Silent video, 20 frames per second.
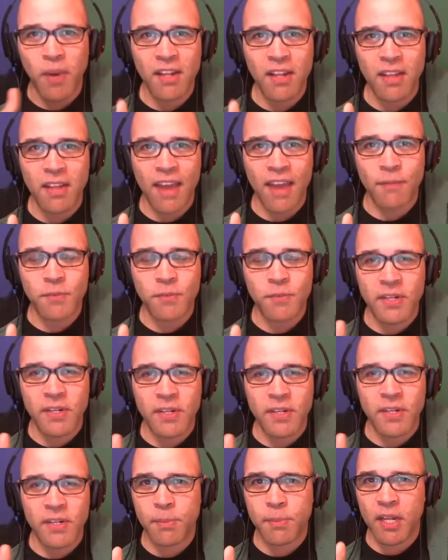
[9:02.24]
after
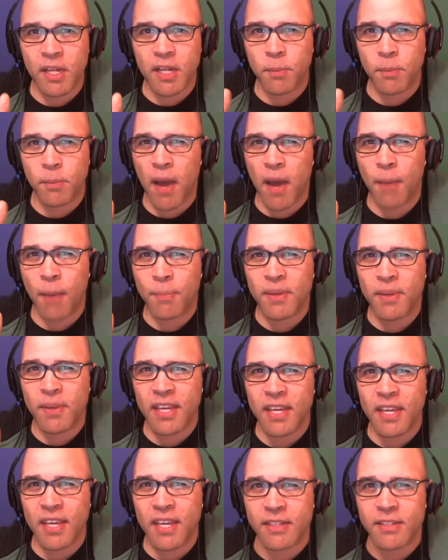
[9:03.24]
Isabel, Poppy,
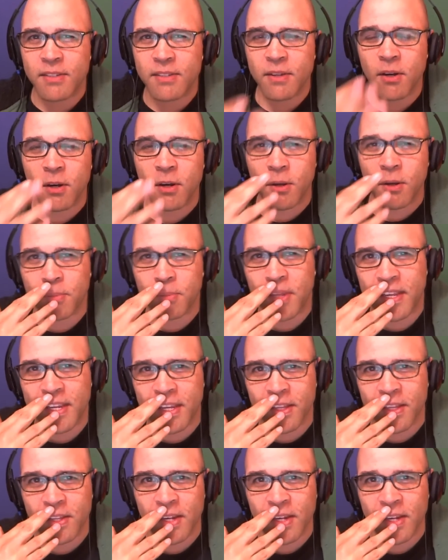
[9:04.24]
and... Oh, Bling. And